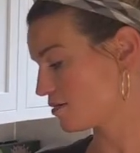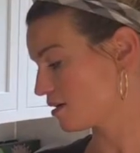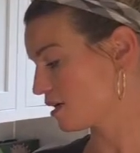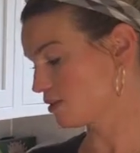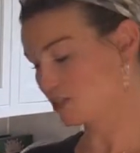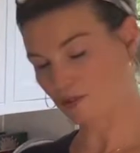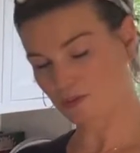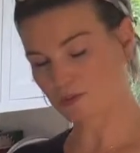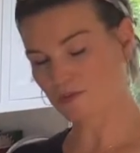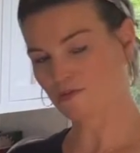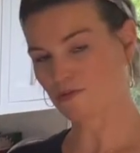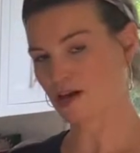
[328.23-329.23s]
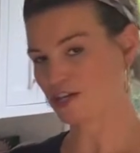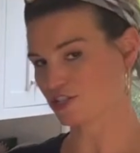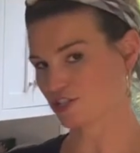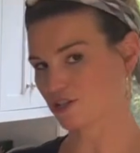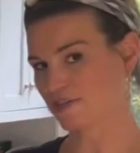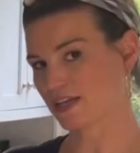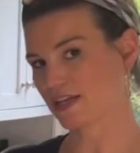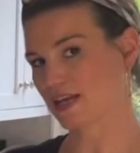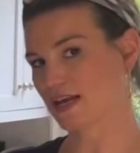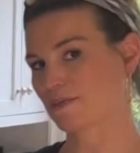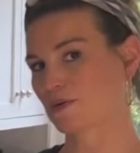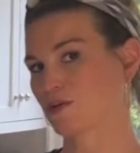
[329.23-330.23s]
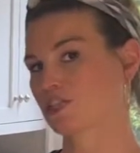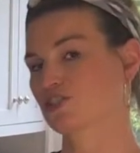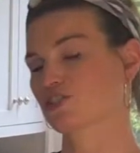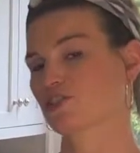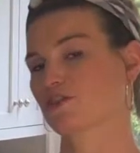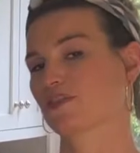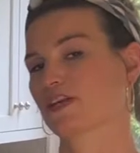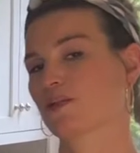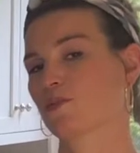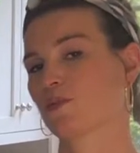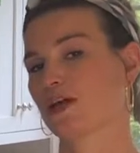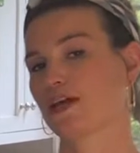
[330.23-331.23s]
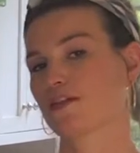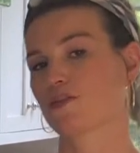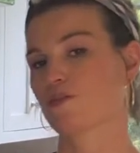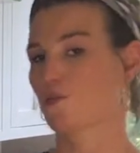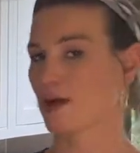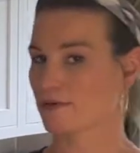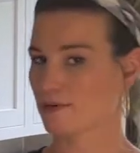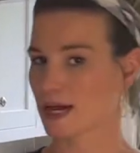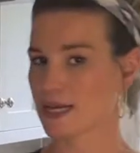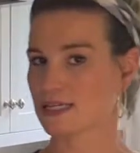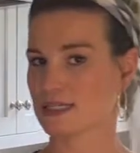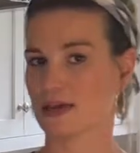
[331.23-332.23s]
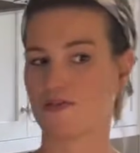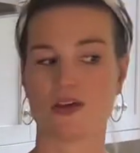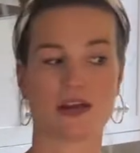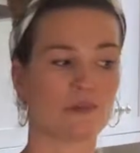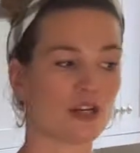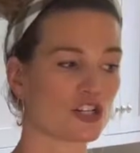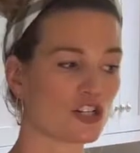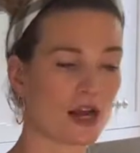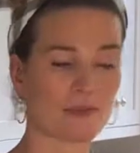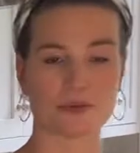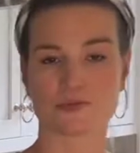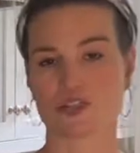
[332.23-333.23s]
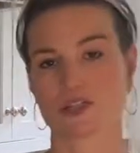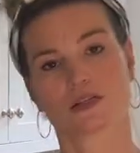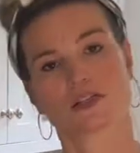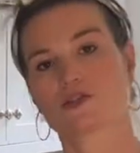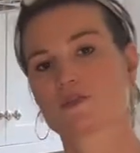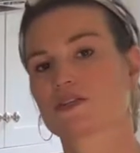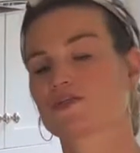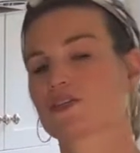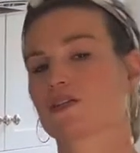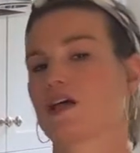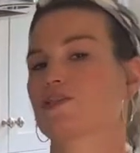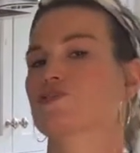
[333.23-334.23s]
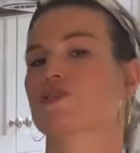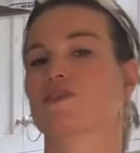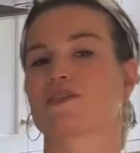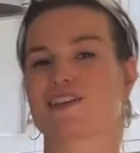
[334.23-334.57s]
a little bit before I serve it, and I'm going to serve it with white rice, and then I'm going to chop up just a little bit of cilantro as a